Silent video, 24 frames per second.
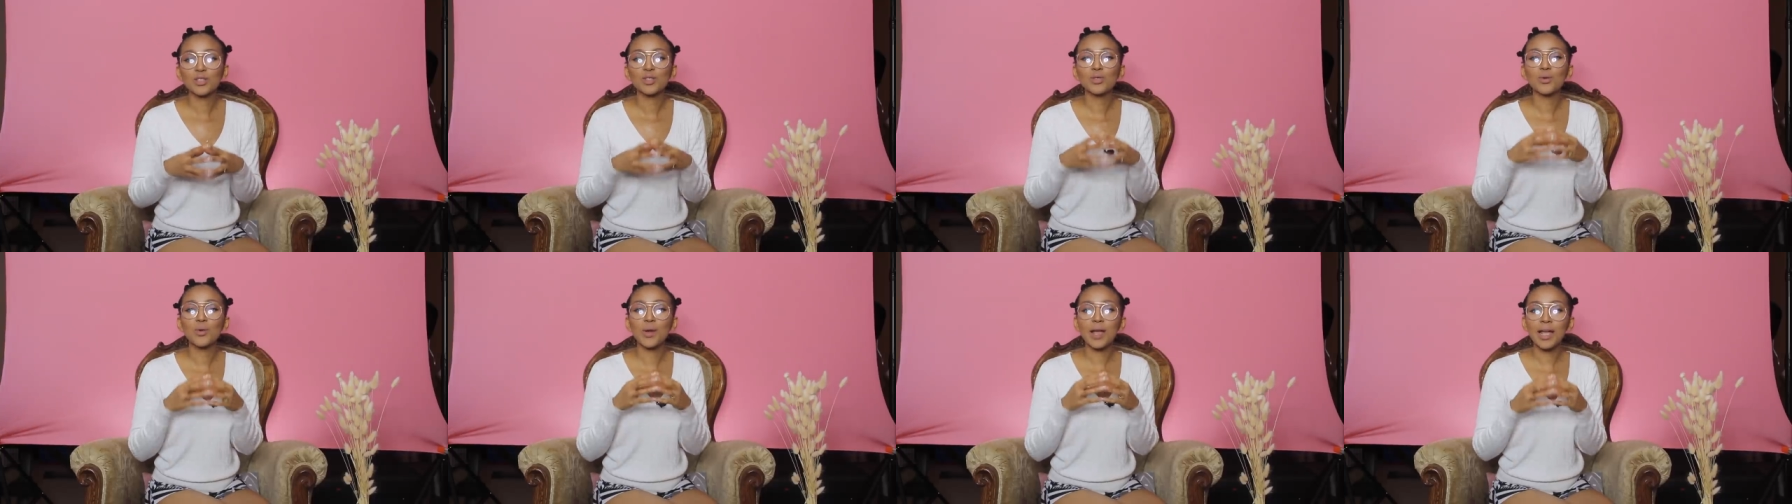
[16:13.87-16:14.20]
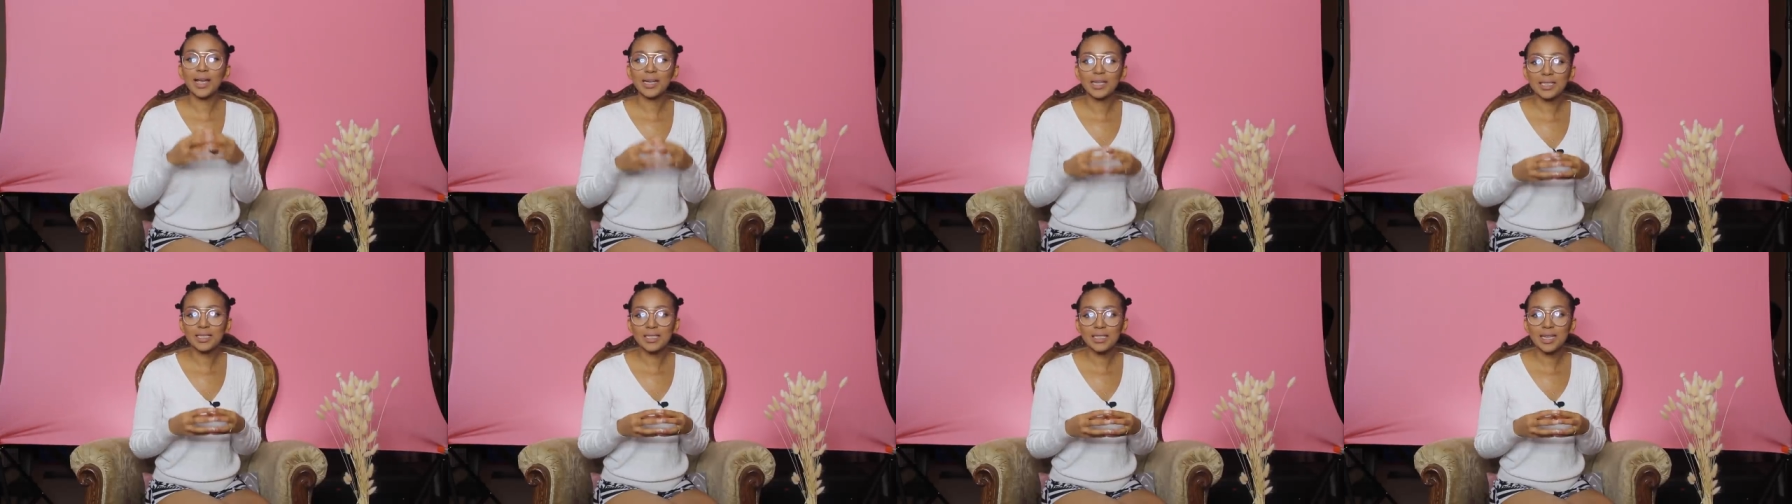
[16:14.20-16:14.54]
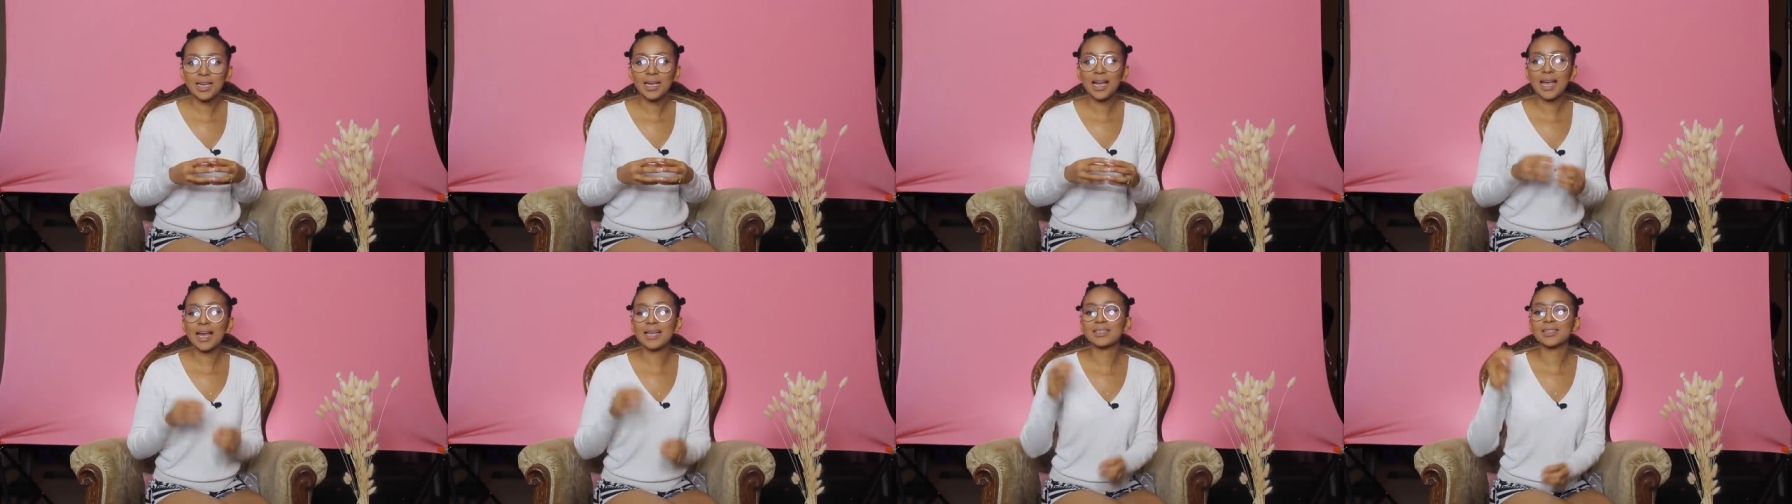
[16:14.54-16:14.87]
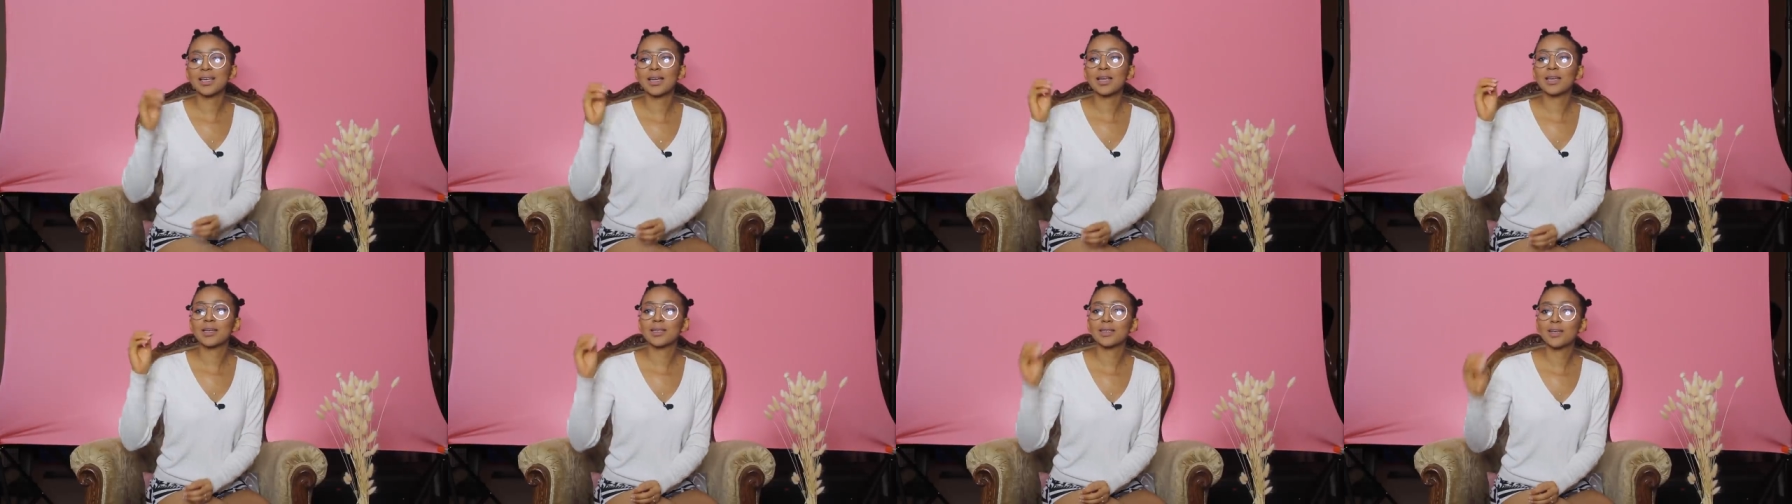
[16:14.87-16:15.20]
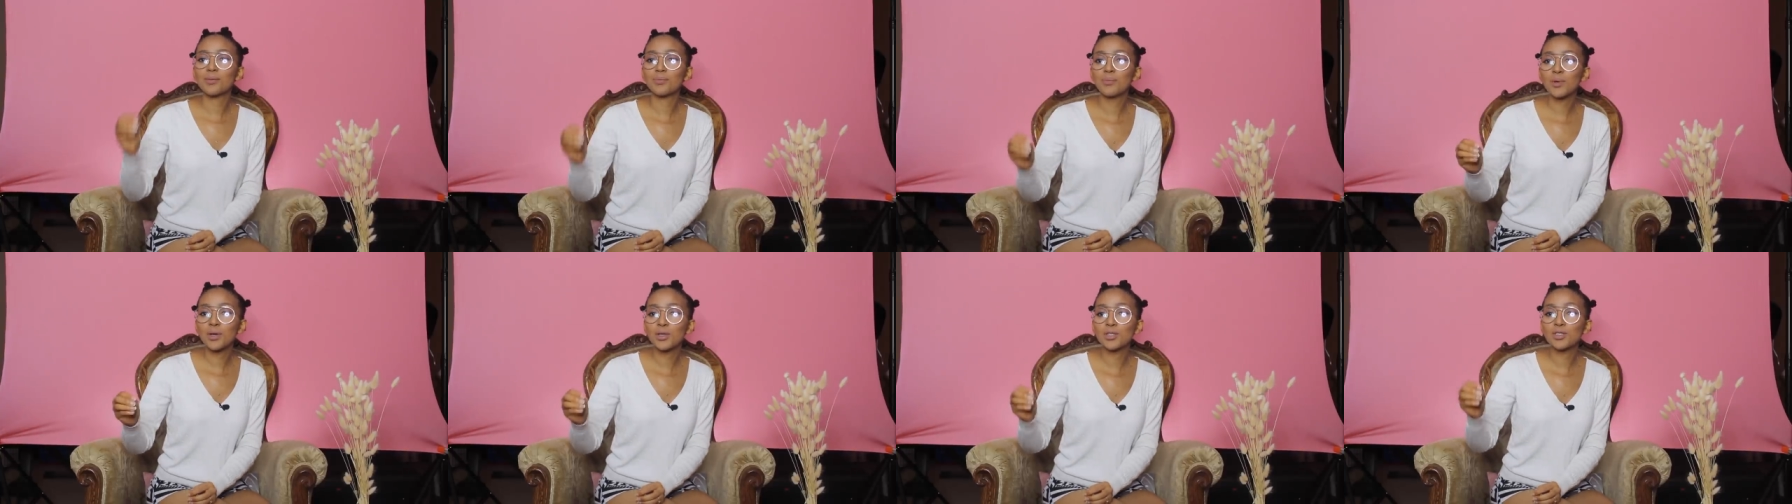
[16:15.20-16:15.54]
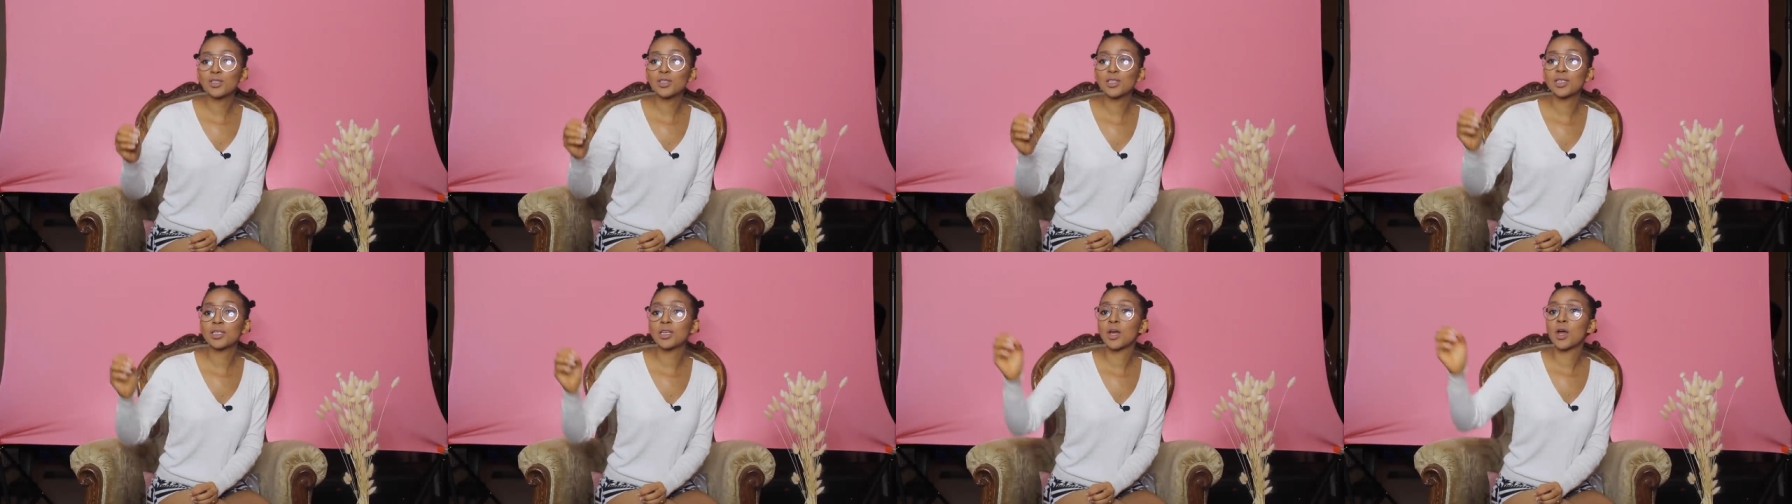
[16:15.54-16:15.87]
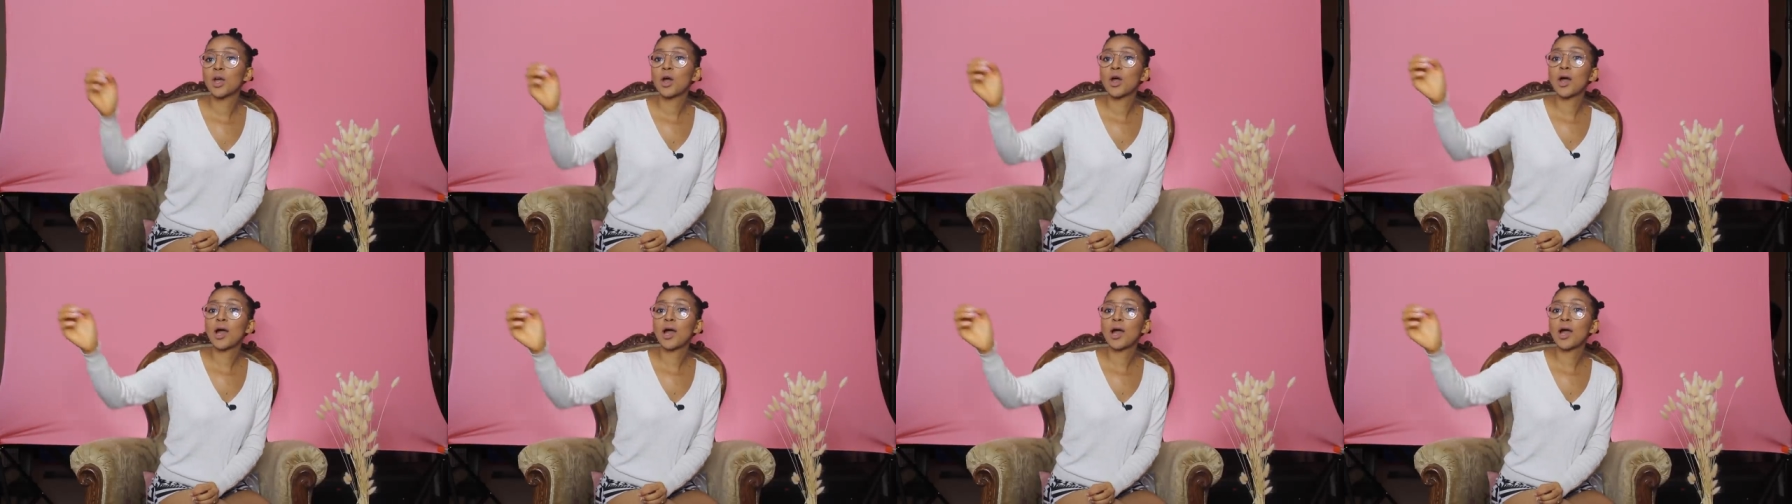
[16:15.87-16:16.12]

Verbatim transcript: to editing as a person